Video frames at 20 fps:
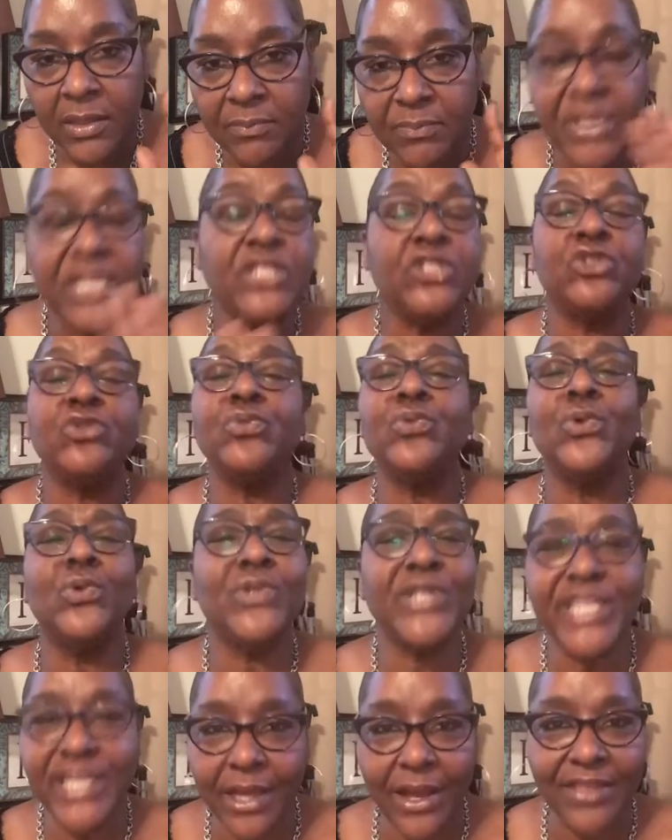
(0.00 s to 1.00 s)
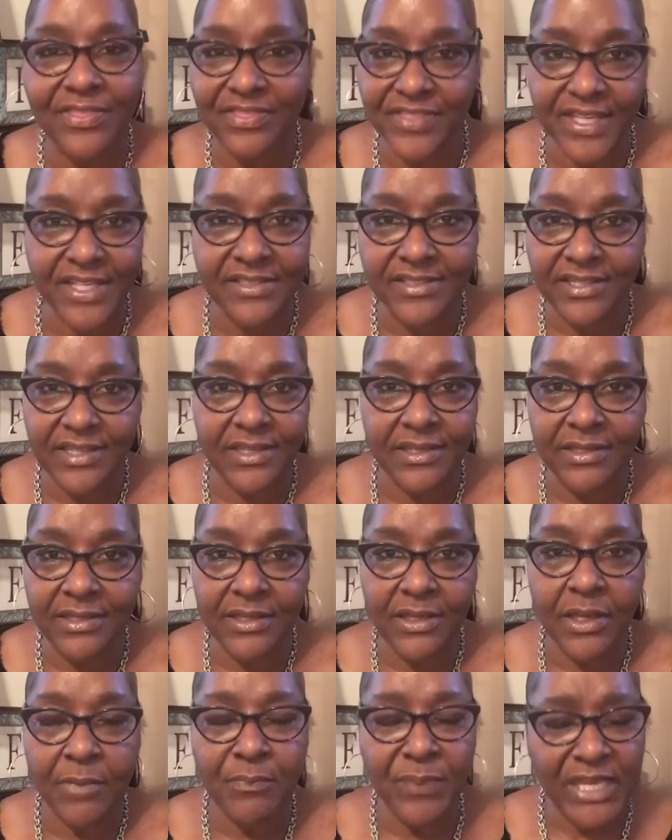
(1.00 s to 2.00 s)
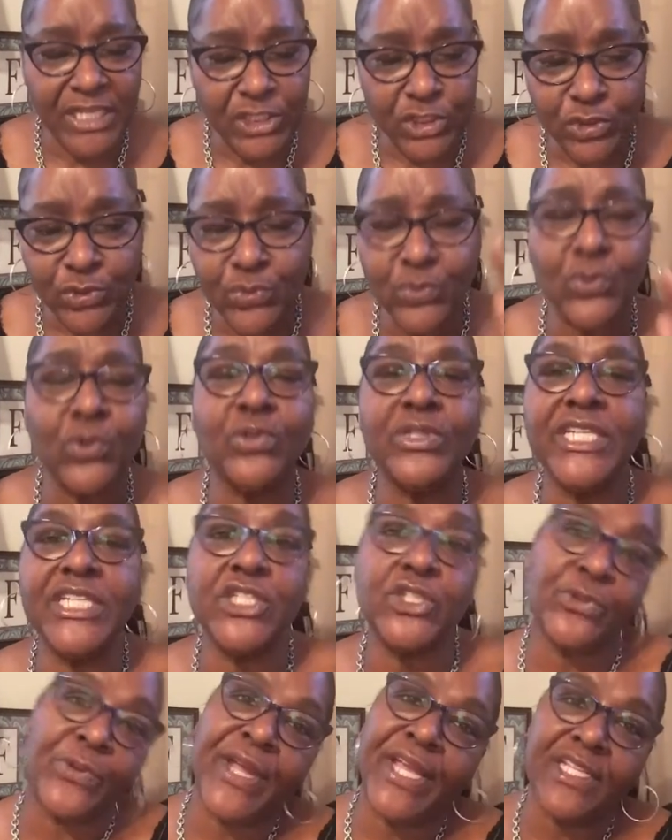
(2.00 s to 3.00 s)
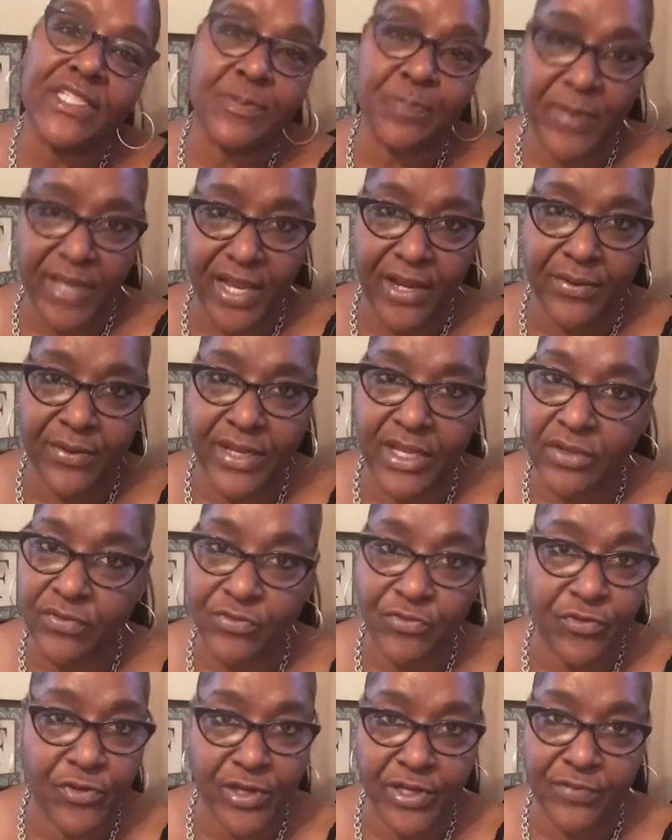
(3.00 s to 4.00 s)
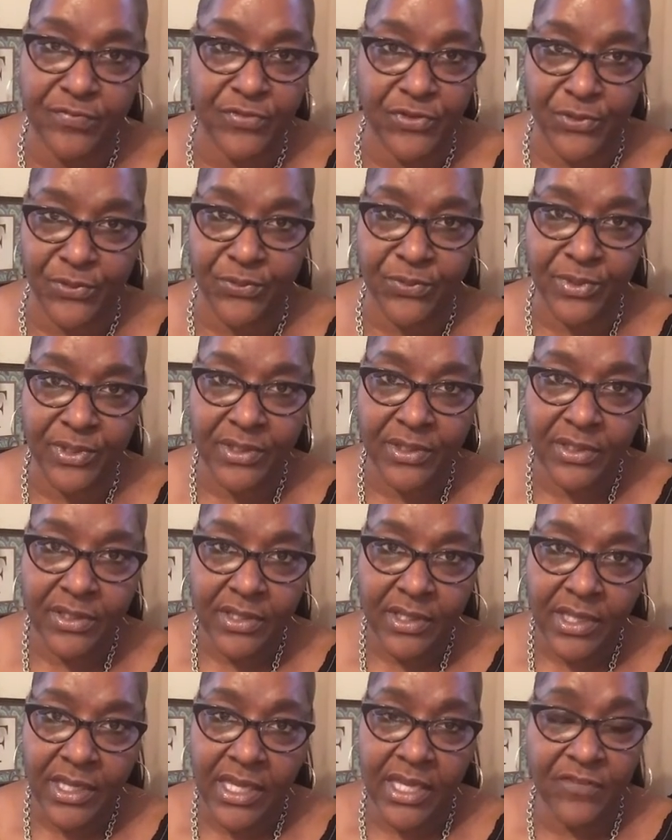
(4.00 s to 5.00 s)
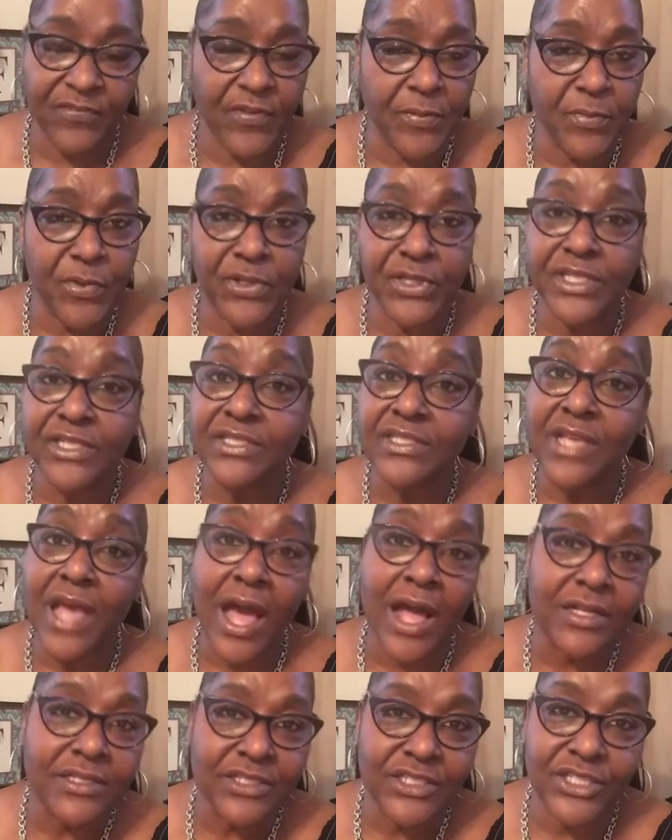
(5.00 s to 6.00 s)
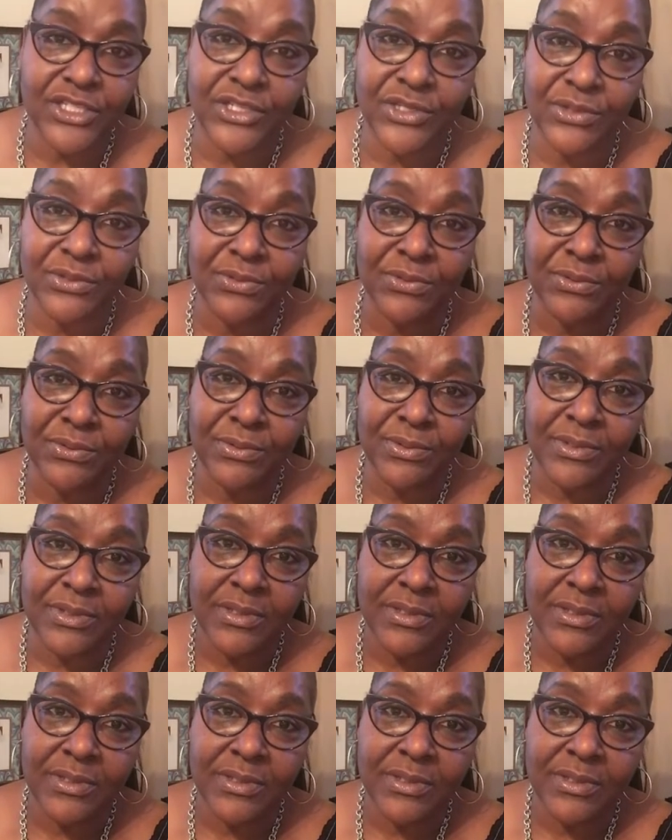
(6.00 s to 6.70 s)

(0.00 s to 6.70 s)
be truly authentic. Be truly transparent in front of you. If I'm going to talk to you,